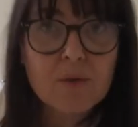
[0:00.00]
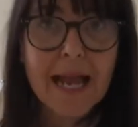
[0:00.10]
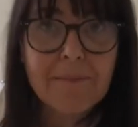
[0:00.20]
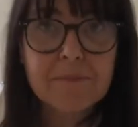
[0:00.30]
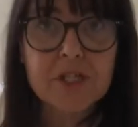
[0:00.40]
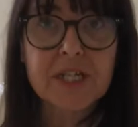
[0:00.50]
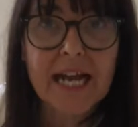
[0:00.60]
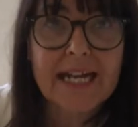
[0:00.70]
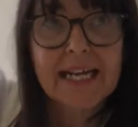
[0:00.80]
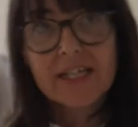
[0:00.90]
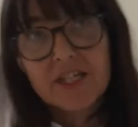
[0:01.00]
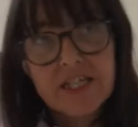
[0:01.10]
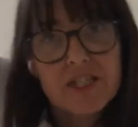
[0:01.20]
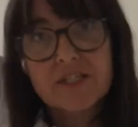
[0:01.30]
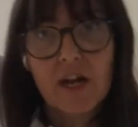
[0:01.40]
lampshade actually
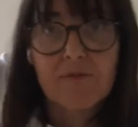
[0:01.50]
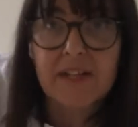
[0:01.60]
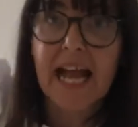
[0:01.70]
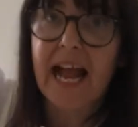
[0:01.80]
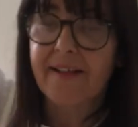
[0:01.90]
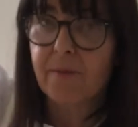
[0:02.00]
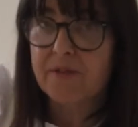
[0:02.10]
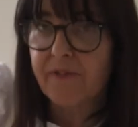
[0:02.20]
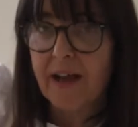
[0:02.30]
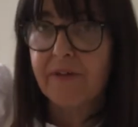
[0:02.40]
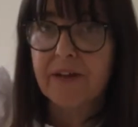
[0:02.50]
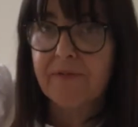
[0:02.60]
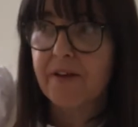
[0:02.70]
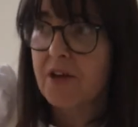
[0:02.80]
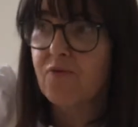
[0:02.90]
just over there, that was very,
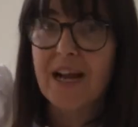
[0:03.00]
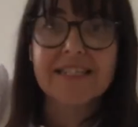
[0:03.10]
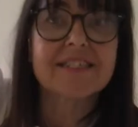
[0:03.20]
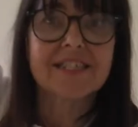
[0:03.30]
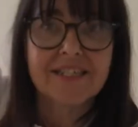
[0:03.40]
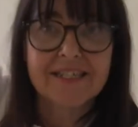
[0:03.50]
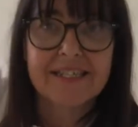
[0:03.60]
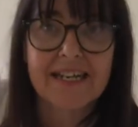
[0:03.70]
very resonant